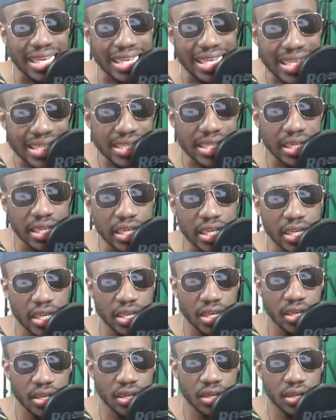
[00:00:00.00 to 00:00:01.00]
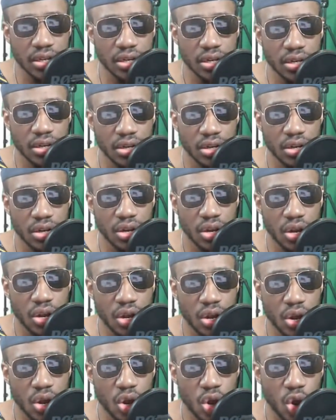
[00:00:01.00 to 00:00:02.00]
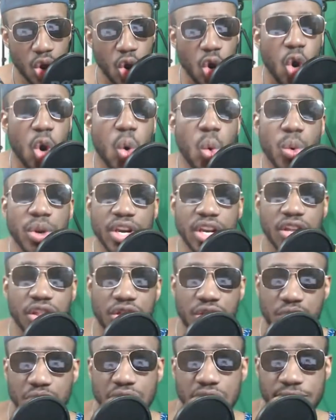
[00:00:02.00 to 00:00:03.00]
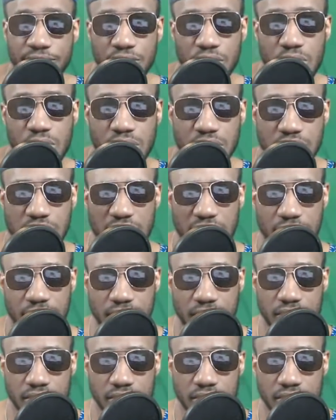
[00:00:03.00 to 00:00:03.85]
easily or winning through difficulty?